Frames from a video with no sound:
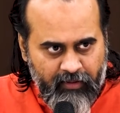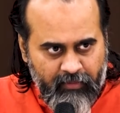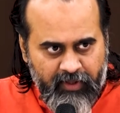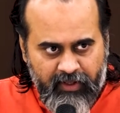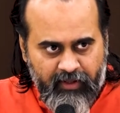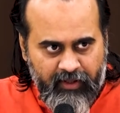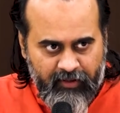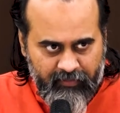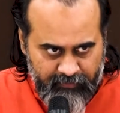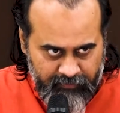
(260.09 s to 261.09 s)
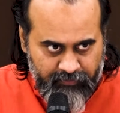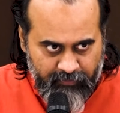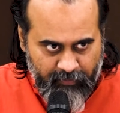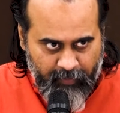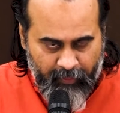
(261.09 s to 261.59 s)
material.
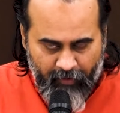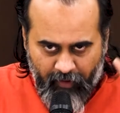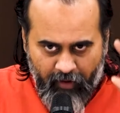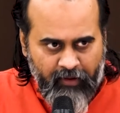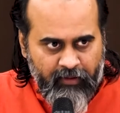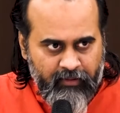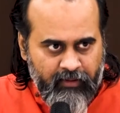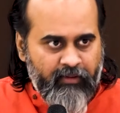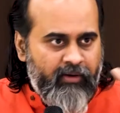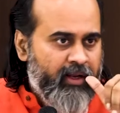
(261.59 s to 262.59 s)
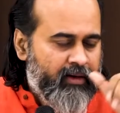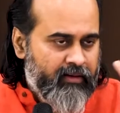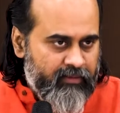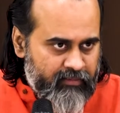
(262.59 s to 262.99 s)
Or drink.